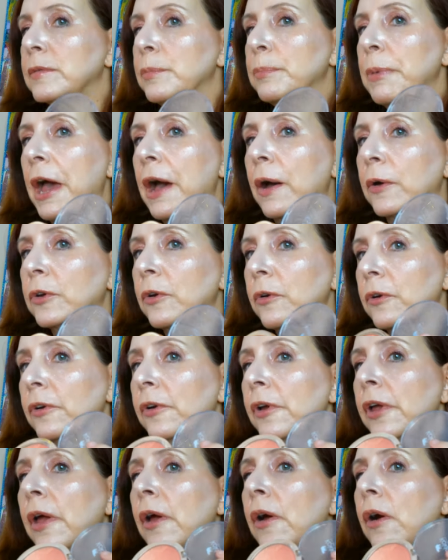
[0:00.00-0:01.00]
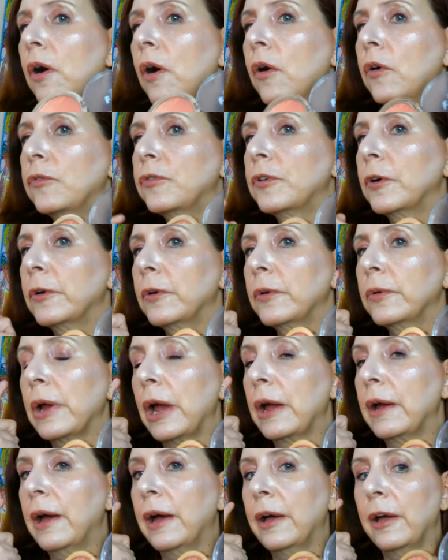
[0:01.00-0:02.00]
a powder over
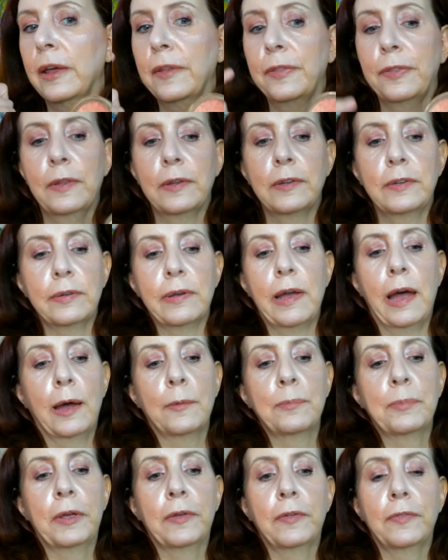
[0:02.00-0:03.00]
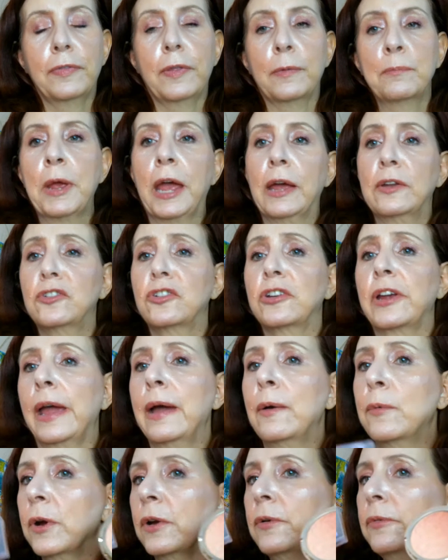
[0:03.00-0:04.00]
uh, the top of the Magic
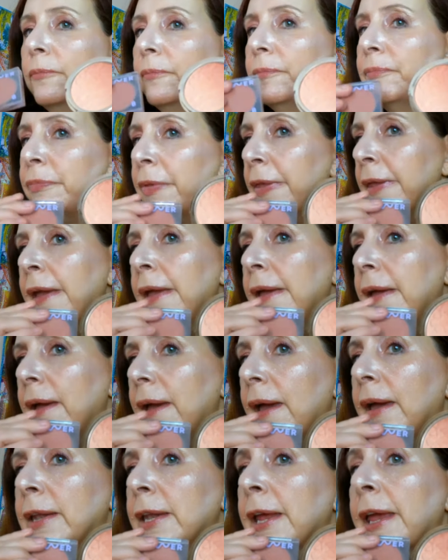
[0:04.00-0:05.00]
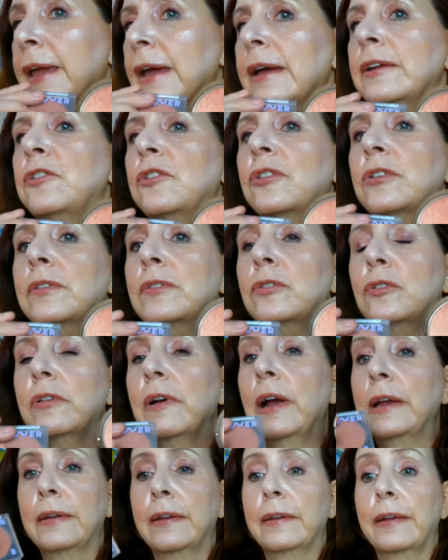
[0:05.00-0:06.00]
Hour. And again, just
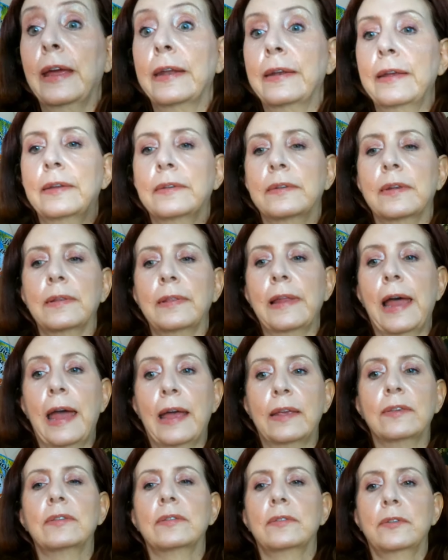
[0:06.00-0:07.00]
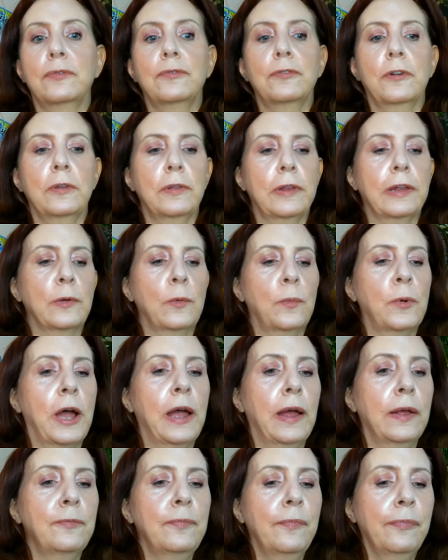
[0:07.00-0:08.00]
trying to get it to last for a little
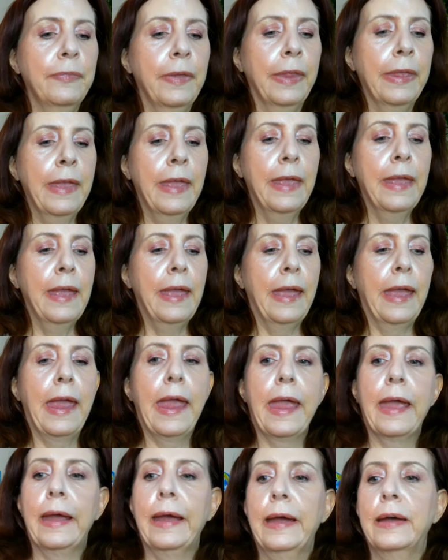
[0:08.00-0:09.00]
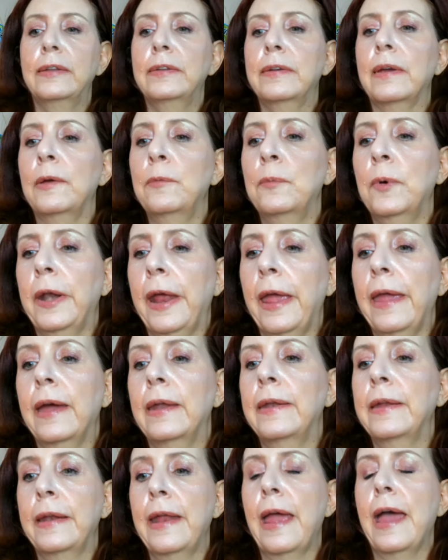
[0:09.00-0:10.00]
while. And I went ahead
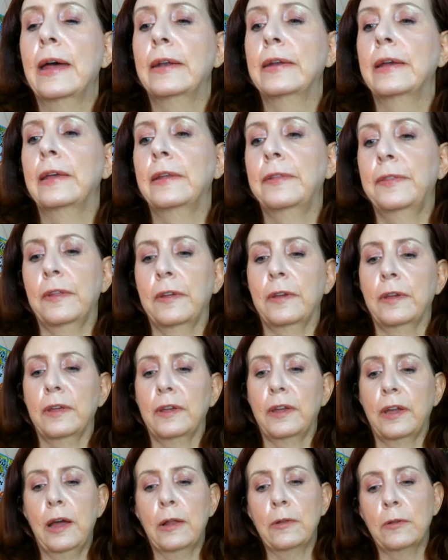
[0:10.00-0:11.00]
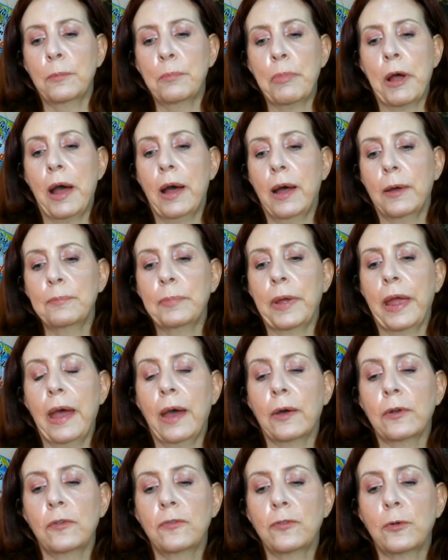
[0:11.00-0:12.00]
and added the Colourpop
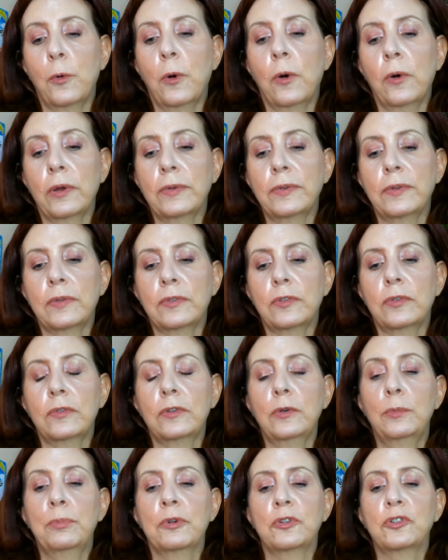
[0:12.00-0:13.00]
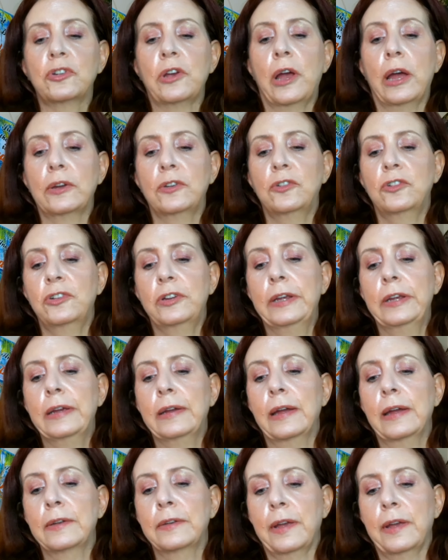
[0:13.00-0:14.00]
Out of Quartz Super Shock Cheek
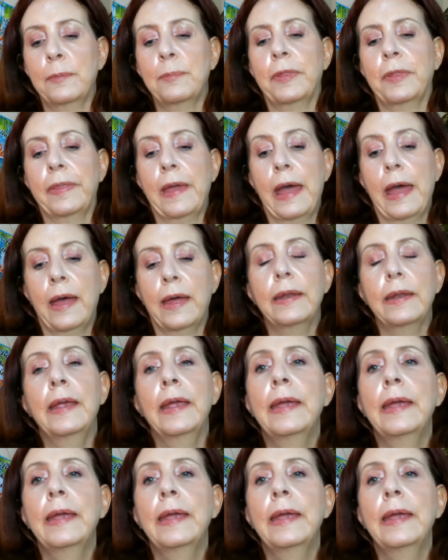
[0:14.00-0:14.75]
on top of that.